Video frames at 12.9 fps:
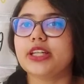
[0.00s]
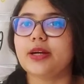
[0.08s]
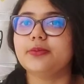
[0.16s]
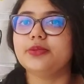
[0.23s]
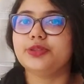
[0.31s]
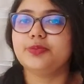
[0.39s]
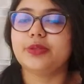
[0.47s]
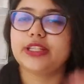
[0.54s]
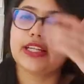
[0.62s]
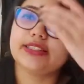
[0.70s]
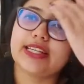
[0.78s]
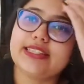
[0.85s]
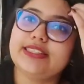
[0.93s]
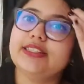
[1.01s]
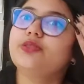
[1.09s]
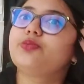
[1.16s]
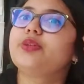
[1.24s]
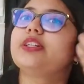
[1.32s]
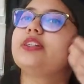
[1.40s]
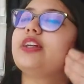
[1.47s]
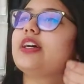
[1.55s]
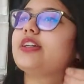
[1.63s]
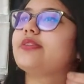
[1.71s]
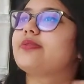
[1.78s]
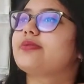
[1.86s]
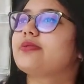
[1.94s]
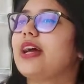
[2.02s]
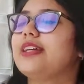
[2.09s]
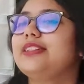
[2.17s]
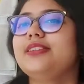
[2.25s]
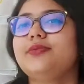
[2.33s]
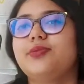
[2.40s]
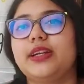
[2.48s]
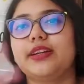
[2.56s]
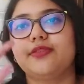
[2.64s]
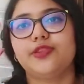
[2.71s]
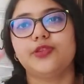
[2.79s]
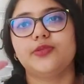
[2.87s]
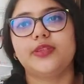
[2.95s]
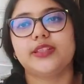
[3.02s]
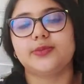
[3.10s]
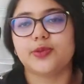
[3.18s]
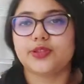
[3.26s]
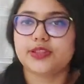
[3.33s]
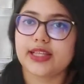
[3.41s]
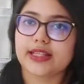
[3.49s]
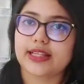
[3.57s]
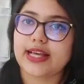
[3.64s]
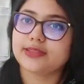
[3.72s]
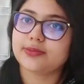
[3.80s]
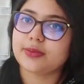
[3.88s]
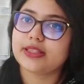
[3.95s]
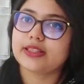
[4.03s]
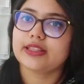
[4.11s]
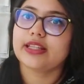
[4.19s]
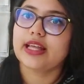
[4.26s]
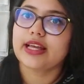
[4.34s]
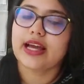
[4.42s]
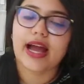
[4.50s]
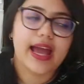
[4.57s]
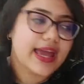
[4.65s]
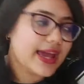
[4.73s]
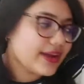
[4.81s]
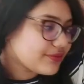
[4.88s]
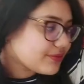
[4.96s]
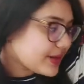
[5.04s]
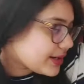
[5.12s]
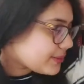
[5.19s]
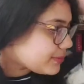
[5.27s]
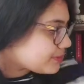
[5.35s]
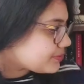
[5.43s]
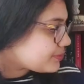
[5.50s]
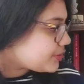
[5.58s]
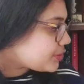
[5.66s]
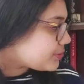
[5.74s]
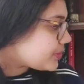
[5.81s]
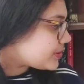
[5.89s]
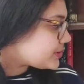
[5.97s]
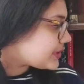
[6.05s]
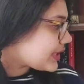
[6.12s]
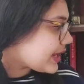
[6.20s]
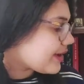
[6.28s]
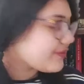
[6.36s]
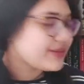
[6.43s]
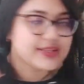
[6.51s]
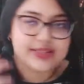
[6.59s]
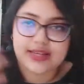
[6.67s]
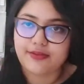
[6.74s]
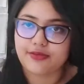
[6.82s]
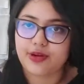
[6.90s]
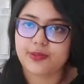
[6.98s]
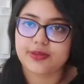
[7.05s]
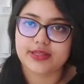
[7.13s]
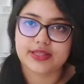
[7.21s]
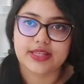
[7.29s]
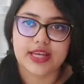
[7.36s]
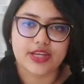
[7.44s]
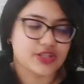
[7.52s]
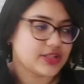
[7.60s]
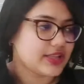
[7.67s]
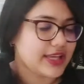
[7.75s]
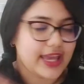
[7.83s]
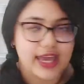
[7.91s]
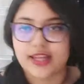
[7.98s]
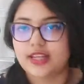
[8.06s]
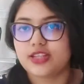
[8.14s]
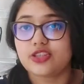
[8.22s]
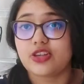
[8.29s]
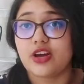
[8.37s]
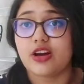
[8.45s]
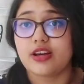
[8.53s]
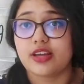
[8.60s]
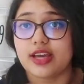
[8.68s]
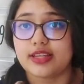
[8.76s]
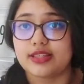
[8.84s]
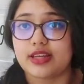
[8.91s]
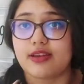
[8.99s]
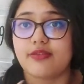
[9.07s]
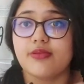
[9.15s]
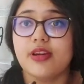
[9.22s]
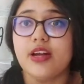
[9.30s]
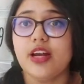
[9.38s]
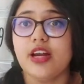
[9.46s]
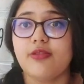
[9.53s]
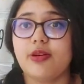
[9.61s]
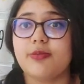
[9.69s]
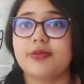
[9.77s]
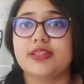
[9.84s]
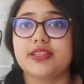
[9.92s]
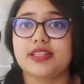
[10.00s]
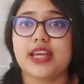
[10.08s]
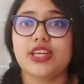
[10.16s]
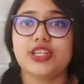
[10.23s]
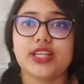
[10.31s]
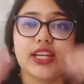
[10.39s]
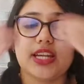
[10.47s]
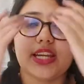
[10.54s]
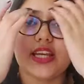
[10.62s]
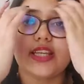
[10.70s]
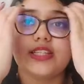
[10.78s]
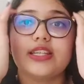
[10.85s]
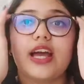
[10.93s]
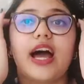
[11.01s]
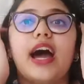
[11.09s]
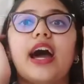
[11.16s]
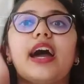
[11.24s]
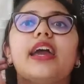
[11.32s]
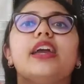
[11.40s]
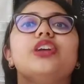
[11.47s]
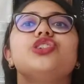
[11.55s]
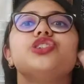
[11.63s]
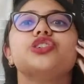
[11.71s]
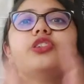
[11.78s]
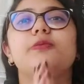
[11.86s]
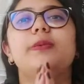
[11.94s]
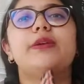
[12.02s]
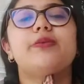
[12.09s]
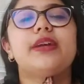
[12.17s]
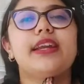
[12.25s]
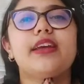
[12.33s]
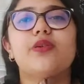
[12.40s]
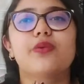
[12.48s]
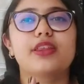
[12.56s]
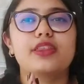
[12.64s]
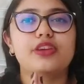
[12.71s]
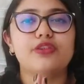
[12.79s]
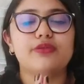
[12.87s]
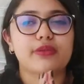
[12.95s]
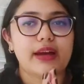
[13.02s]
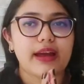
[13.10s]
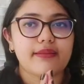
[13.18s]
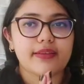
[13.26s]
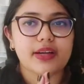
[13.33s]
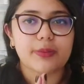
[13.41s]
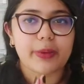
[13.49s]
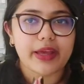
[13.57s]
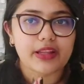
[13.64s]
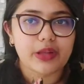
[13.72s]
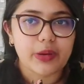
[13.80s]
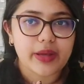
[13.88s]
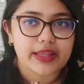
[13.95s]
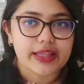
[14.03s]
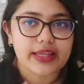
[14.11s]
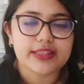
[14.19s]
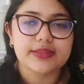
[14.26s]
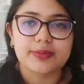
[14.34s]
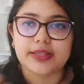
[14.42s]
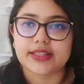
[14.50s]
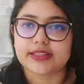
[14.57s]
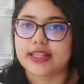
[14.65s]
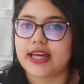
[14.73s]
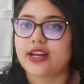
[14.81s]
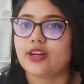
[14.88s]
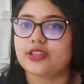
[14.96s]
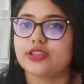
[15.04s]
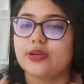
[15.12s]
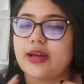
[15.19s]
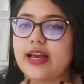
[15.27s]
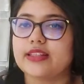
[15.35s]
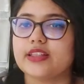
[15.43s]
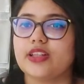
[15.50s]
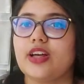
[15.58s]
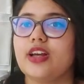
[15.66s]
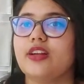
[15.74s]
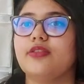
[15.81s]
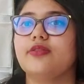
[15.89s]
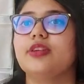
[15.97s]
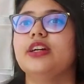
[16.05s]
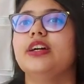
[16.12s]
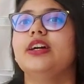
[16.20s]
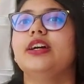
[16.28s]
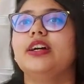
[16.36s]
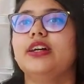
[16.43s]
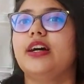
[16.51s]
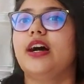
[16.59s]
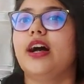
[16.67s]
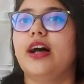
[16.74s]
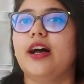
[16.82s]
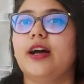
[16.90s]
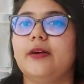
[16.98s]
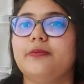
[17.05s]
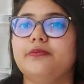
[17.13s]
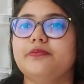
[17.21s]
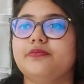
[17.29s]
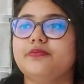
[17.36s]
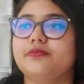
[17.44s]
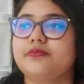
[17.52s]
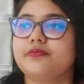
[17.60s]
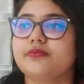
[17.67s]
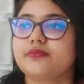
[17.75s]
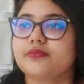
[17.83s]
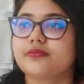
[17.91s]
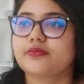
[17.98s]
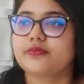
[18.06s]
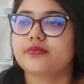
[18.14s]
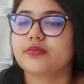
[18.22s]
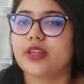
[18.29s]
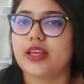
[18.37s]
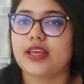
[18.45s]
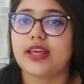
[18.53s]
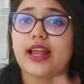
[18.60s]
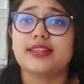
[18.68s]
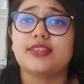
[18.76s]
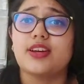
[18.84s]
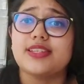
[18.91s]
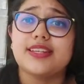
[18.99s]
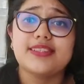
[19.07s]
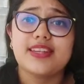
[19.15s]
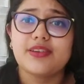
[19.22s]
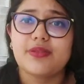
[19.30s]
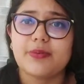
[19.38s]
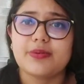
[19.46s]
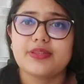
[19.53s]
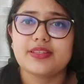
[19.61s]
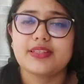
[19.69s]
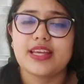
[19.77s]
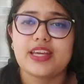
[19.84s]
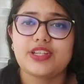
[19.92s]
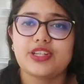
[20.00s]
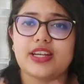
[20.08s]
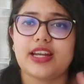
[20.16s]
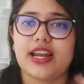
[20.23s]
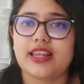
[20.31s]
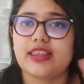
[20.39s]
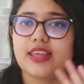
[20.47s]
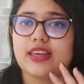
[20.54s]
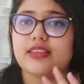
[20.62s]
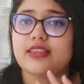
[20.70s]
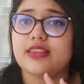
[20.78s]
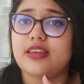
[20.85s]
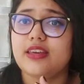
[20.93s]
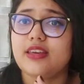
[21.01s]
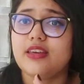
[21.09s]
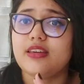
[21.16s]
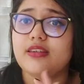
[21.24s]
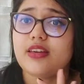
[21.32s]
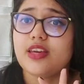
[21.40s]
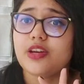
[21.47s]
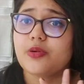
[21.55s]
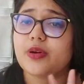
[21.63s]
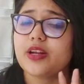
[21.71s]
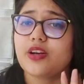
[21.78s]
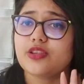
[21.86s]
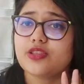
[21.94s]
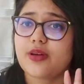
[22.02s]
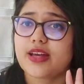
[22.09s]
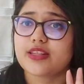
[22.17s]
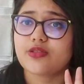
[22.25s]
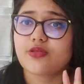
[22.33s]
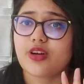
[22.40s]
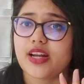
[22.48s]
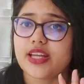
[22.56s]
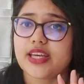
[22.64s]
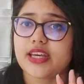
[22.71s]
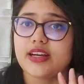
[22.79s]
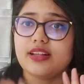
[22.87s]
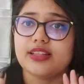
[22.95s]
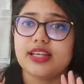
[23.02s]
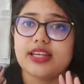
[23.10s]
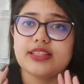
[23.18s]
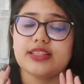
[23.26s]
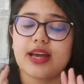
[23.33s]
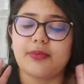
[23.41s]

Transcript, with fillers: stumped because I did read a lot of, I did read a few of these books like last month. Like I had read a few books that had like deaf representation, like Annie's song had deaf representation in it. I should be reading With You Forever by Chloe Liese because that also has a lot of, um, it has autistic representation, and I think the heroine also has a chronic illness.